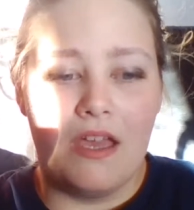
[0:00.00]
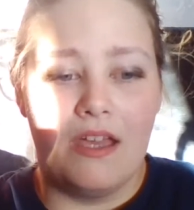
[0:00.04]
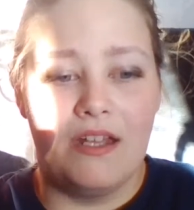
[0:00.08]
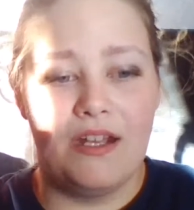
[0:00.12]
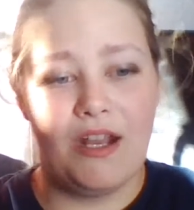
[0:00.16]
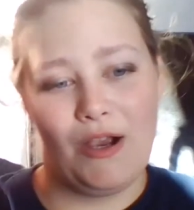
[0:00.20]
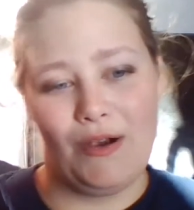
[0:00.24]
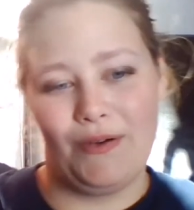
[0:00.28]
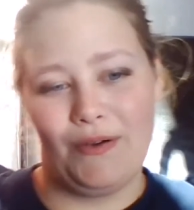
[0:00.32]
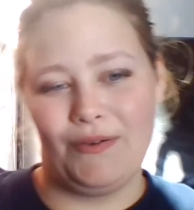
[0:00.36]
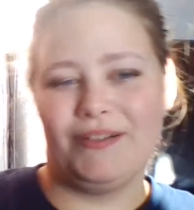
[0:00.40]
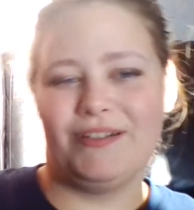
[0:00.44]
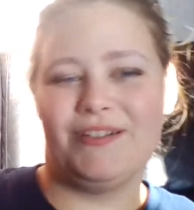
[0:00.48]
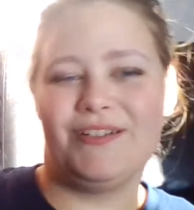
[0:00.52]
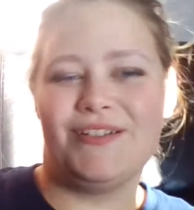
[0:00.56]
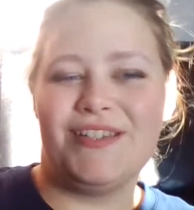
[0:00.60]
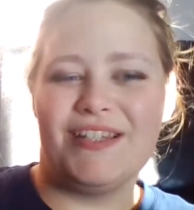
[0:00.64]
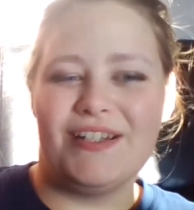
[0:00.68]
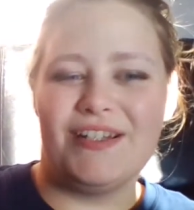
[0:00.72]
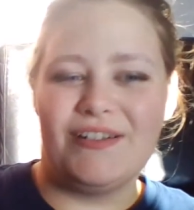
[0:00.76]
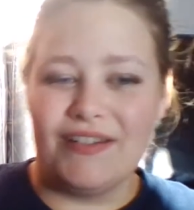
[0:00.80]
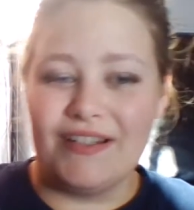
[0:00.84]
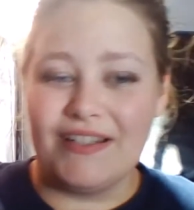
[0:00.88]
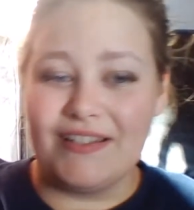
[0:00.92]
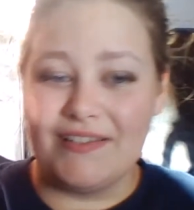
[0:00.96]
Now, in all
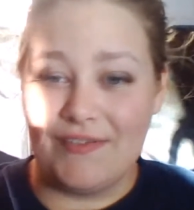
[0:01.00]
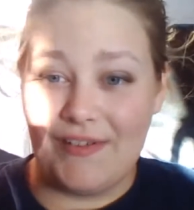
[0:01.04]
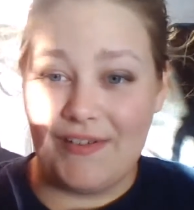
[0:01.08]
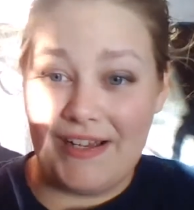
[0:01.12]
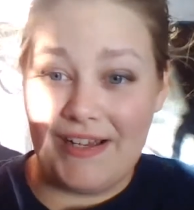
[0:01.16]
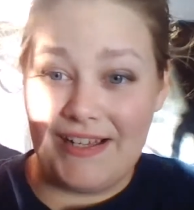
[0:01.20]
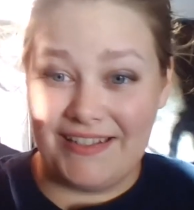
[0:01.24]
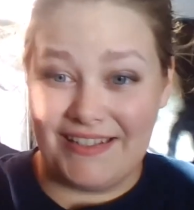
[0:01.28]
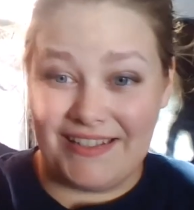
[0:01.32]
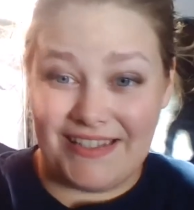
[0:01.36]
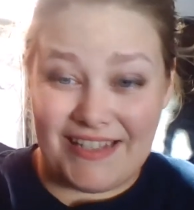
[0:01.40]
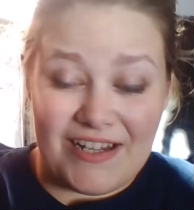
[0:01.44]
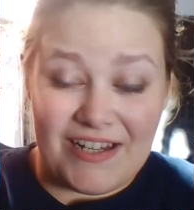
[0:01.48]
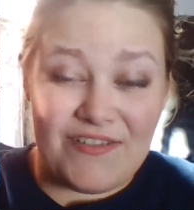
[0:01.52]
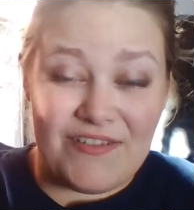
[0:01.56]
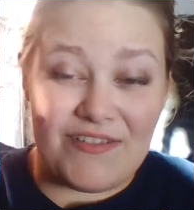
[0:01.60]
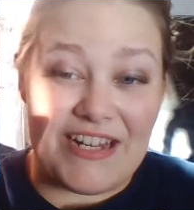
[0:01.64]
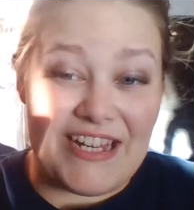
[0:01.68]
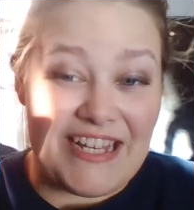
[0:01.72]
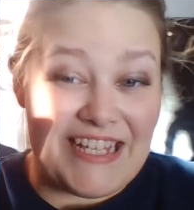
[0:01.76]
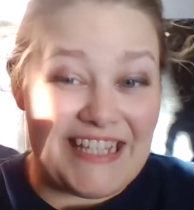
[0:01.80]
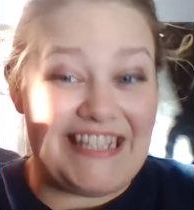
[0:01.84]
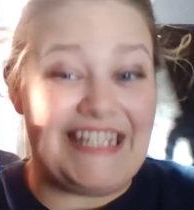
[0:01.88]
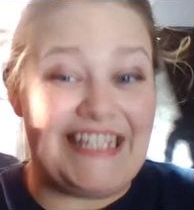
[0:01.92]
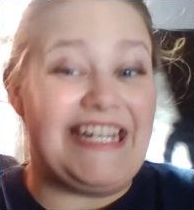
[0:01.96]

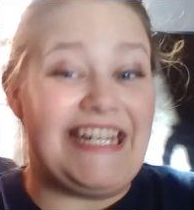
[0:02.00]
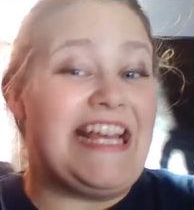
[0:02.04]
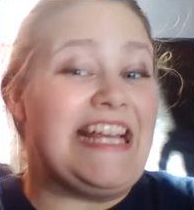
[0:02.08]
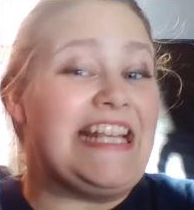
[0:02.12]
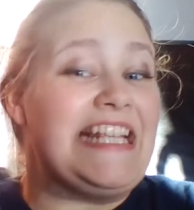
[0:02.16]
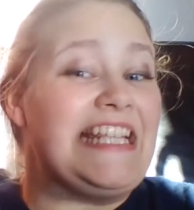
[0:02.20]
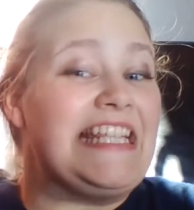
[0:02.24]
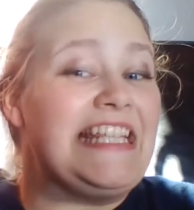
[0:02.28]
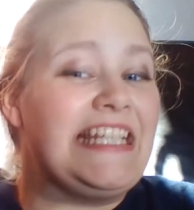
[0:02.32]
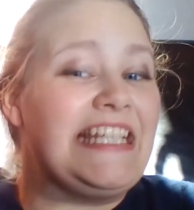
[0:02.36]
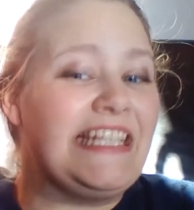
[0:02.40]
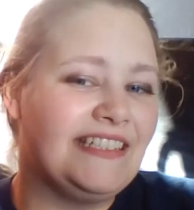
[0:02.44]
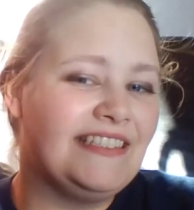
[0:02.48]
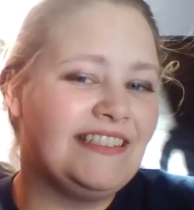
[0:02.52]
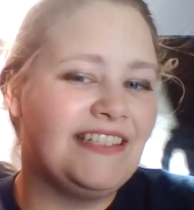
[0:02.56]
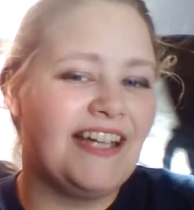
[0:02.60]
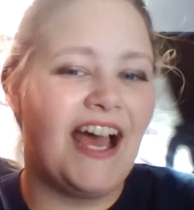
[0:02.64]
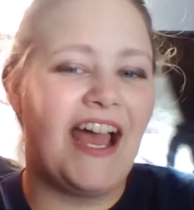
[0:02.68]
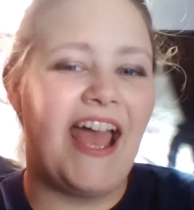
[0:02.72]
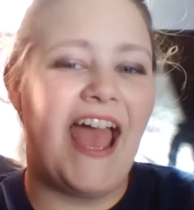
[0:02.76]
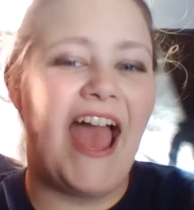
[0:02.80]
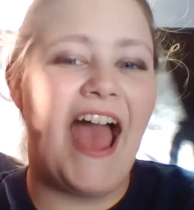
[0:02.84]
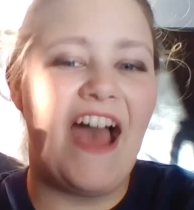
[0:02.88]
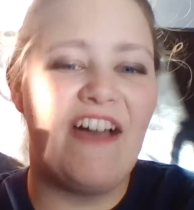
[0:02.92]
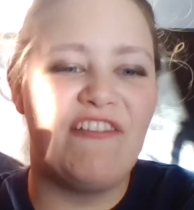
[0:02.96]
seriousness,
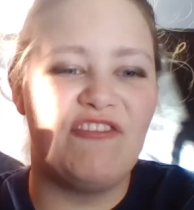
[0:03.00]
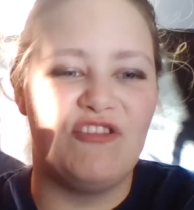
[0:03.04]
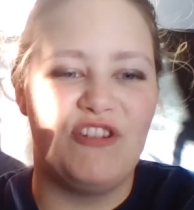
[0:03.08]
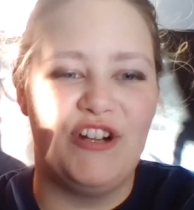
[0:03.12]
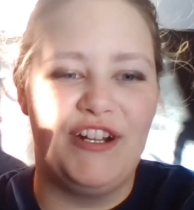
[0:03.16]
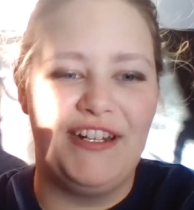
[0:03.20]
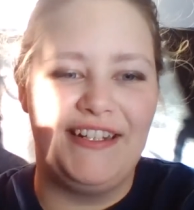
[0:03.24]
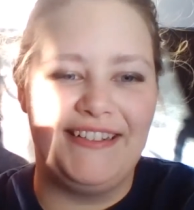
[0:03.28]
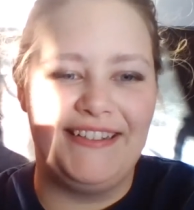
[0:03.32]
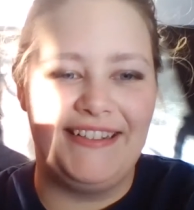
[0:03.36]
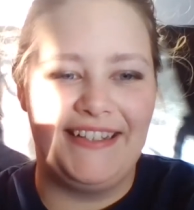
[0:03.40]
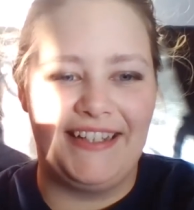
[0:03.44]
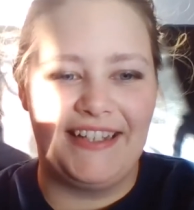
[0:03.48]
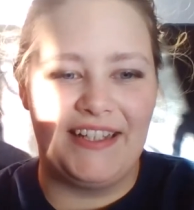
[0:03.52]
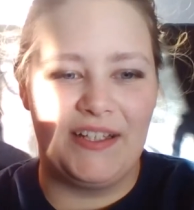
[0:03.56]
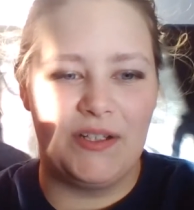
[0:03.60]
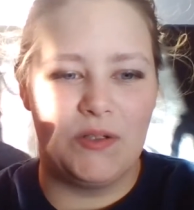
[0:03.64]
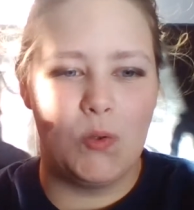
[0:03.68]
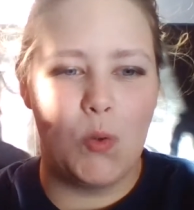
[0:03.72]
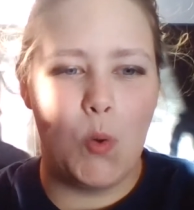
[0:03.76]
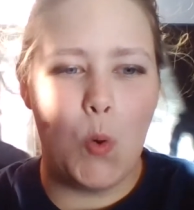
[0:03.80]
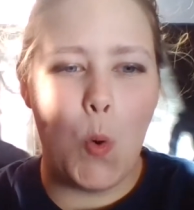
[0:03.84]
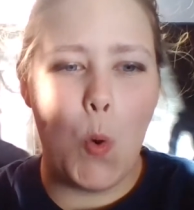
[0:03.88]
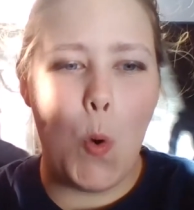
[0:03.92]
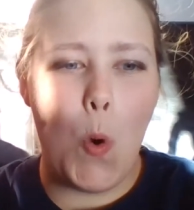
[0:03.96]
I have read
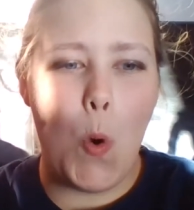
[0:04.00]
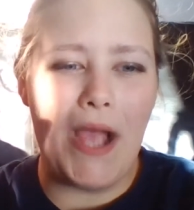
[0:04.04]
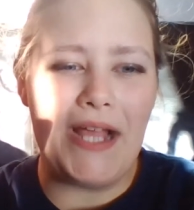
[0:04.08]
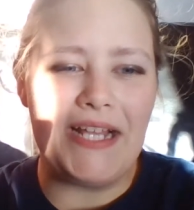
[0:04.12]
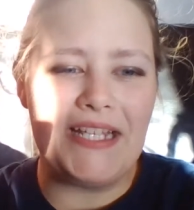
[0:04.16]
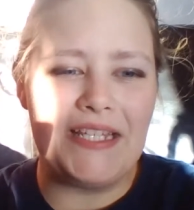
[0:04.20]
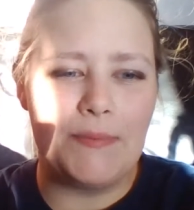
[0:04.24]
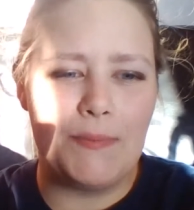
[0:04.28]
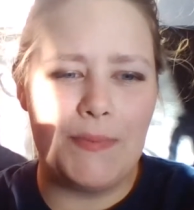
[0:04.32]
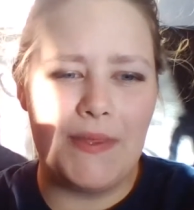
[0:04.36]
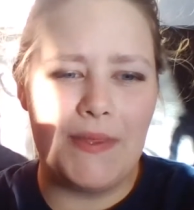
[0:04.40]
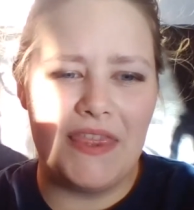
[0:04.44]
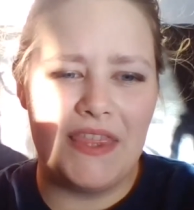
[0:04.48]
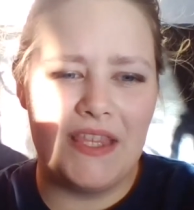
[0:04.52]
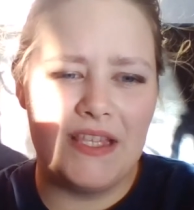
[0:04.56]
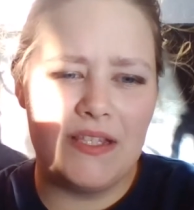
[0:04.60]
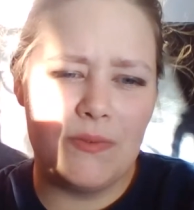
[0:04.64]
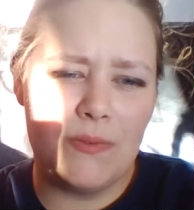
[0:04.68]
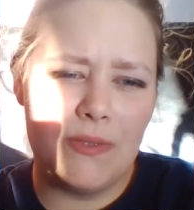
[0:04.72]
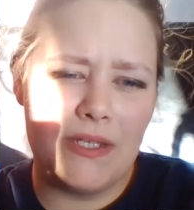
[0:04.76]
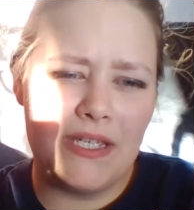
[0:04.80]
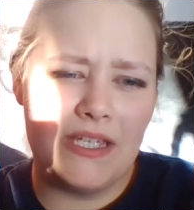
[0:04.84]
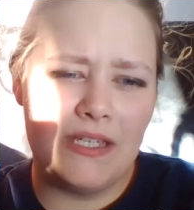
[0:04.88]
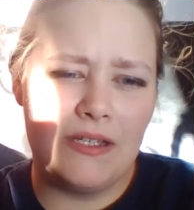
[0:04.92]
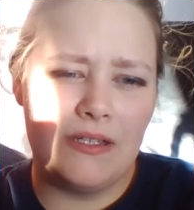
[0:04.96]
quite a bit this
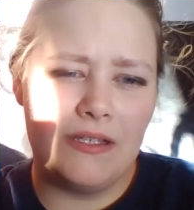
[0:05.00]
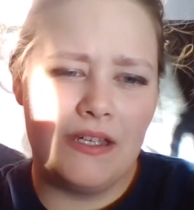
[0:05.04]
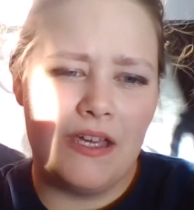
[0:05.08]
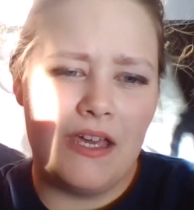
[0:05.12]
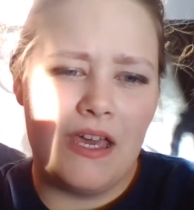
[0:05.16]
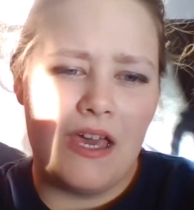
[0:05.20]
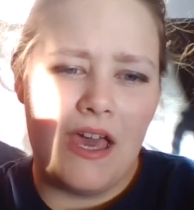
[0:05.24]
week.